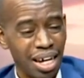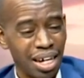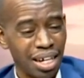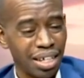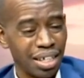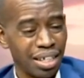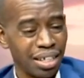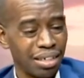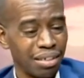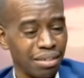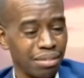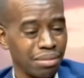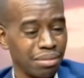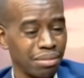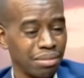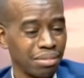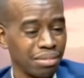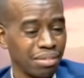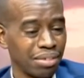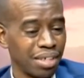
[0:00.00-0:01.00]

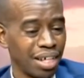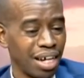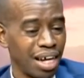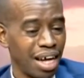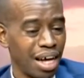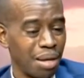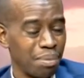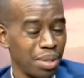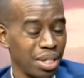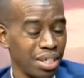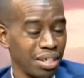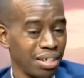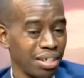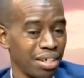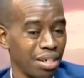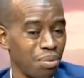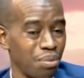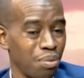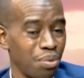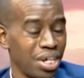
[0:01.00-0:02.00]
I mean,
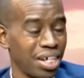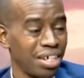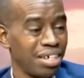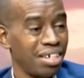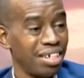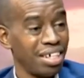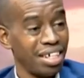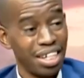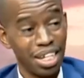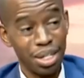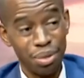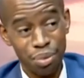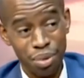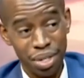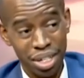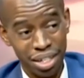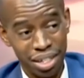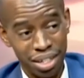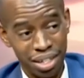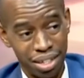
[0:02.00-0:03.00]
we are dealing
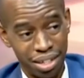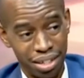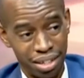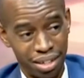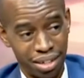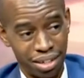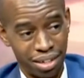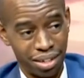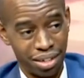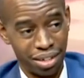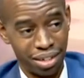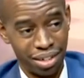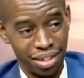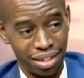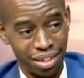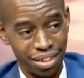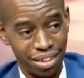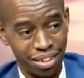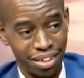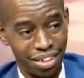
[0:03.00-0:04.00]
with
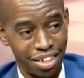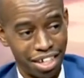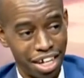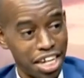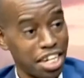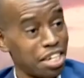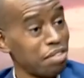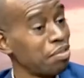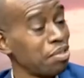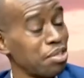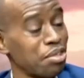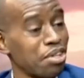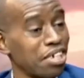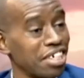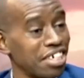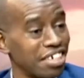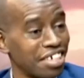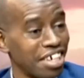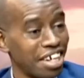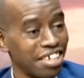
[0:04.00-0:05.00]

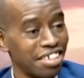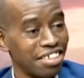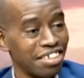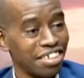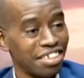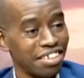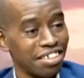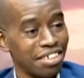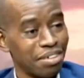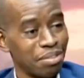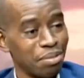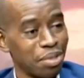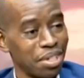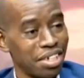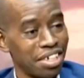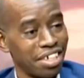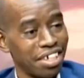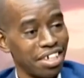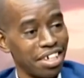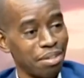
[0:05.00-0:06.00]
artificial intelligence.
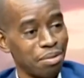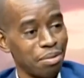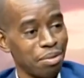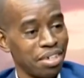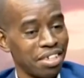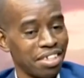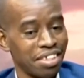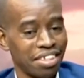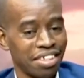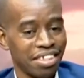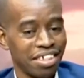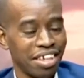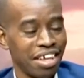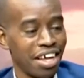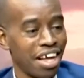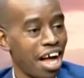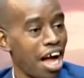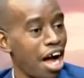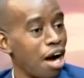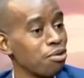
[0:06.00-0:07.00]
We are dealing with
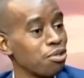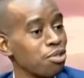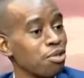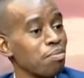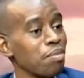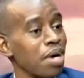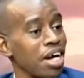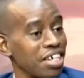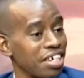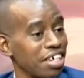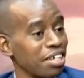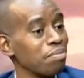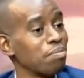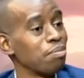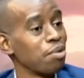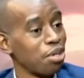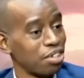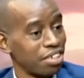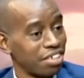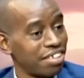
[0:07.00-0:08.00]
automatic
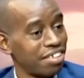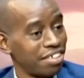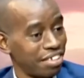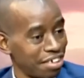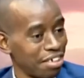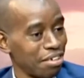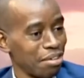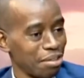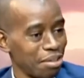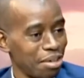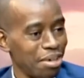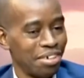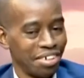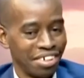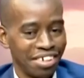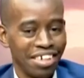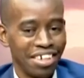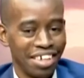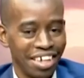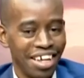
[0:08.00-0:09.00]
bots, you know,
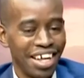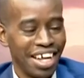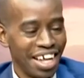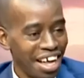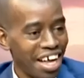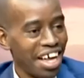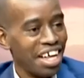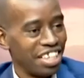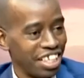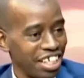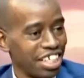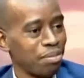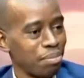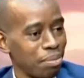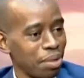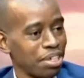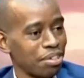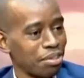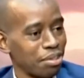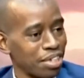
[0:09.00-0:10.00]
in this
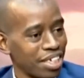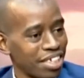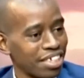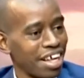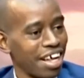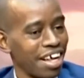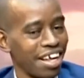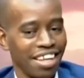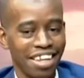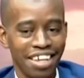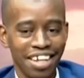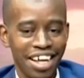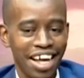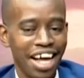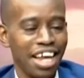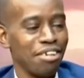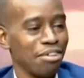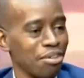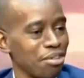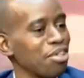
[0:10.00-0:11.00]
space. So these
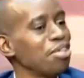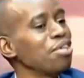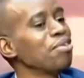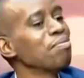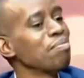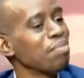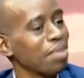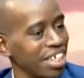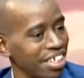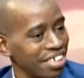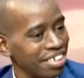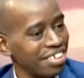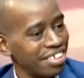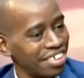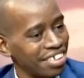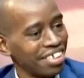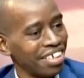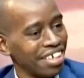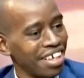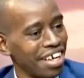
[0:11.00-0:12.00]
are not
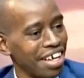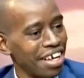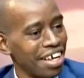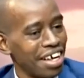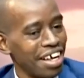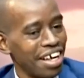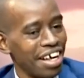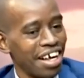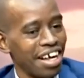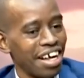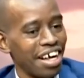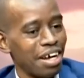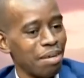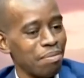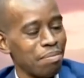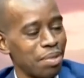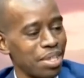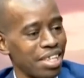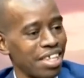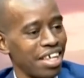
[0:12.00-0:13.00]
humans,
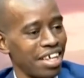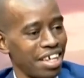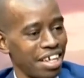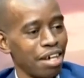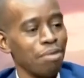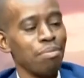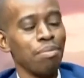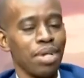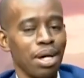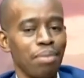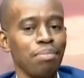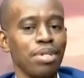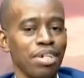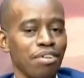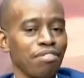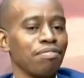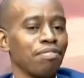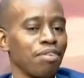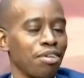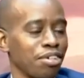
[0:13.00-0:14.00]
but they, I
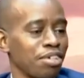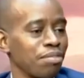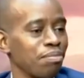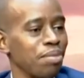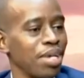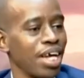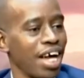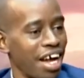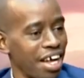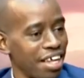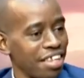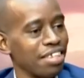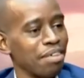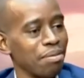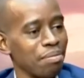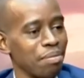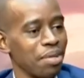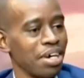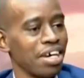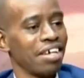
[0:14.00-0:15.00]
mean, of course, behind
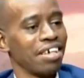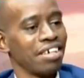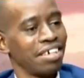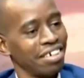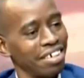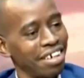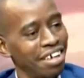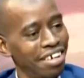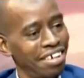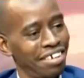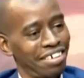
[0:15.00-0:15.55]
them are